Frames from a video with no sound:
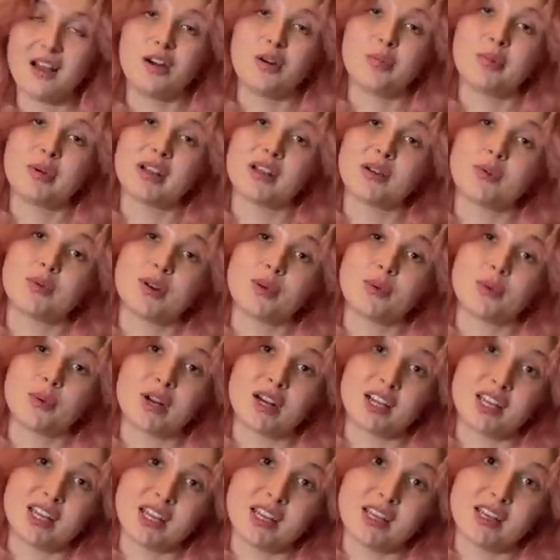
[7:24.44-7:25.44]
Oh my god, we're
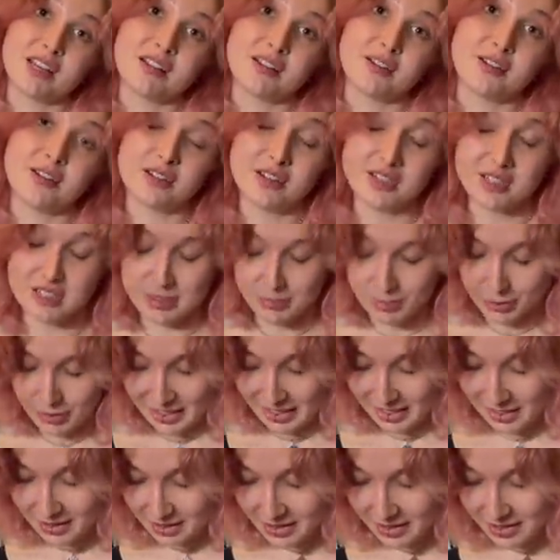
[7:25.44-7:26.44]
working on our spring
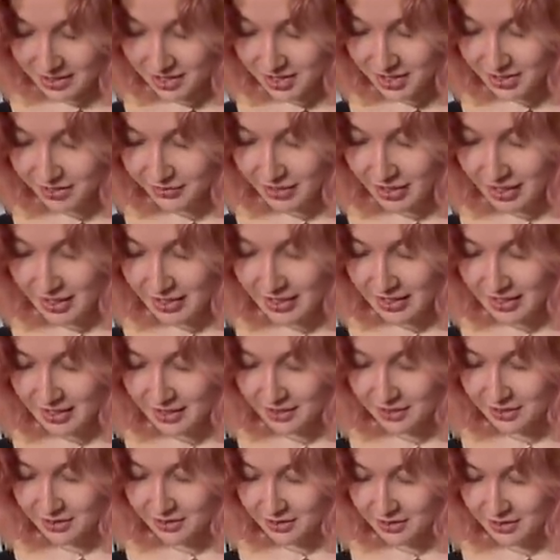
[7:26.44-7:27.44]
collection right
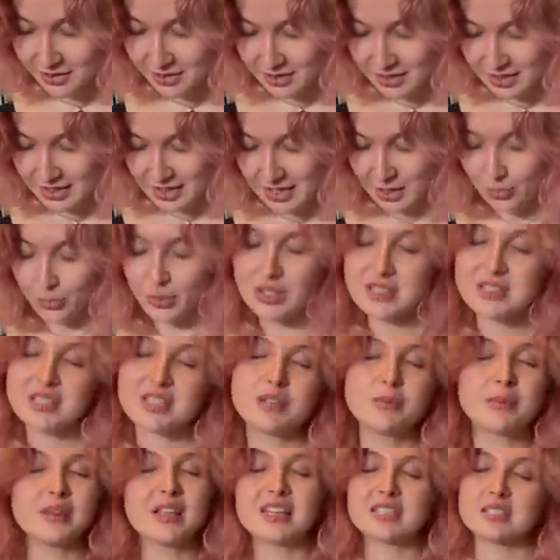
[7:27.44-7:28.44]
now. Well, it's
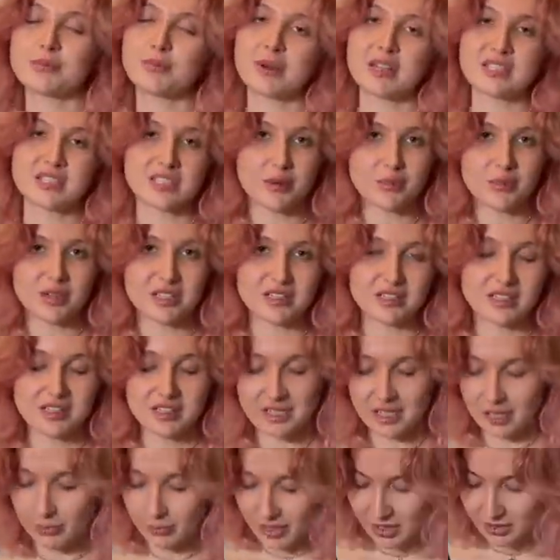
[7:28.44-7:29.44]
gonna be like spring summer. It's
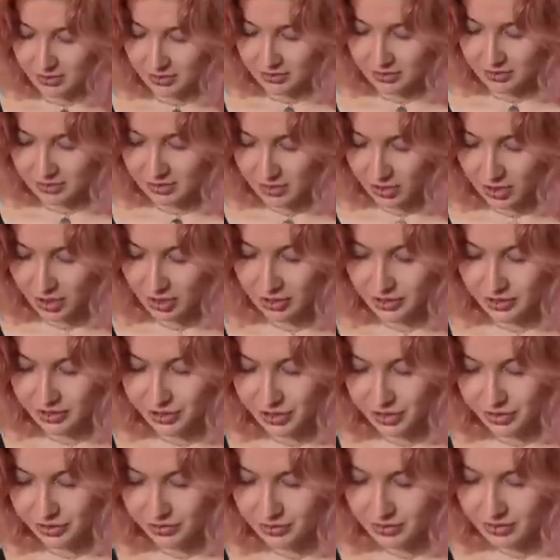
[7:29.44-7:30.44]
gonna come out early
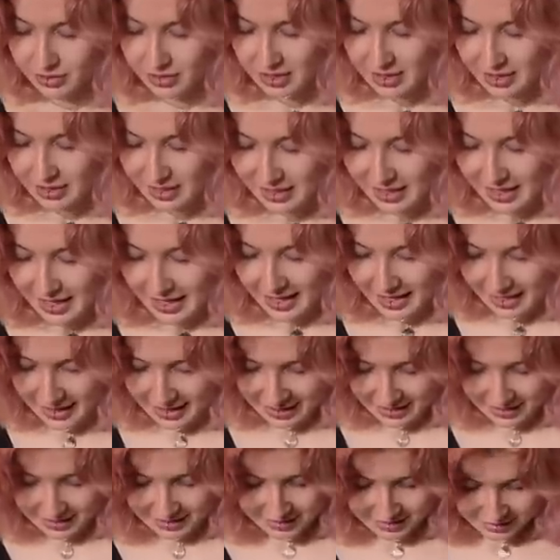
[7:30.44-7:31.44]
June.
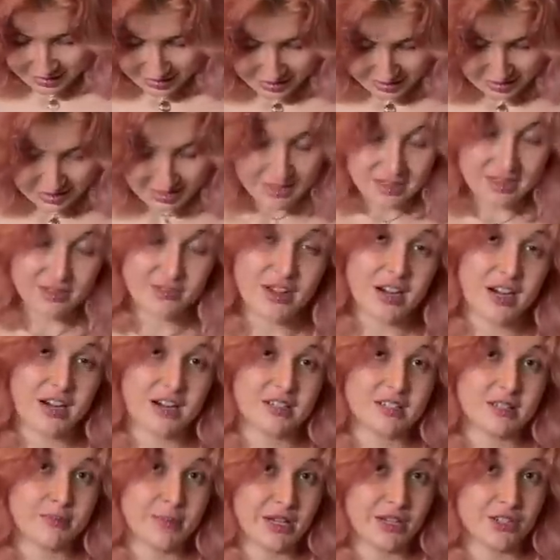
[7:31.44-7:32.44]
And it's very
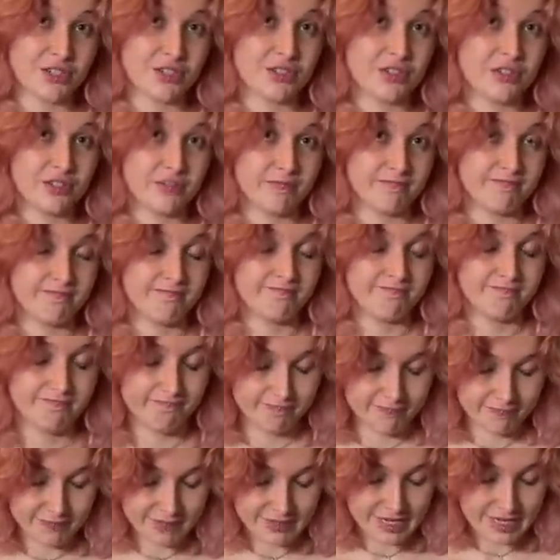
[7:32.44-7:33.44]
special.
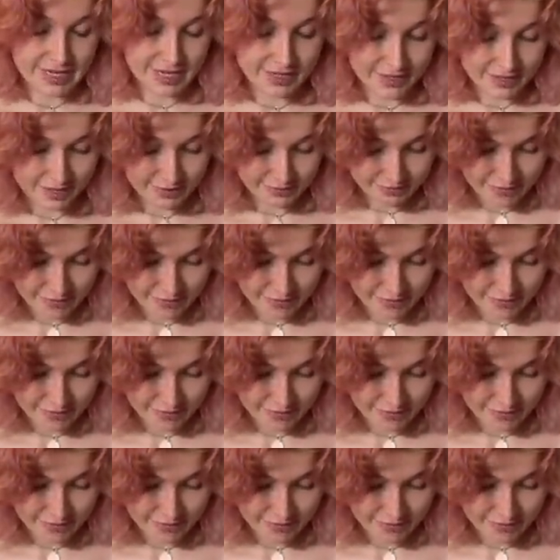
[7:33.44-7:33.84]
Very,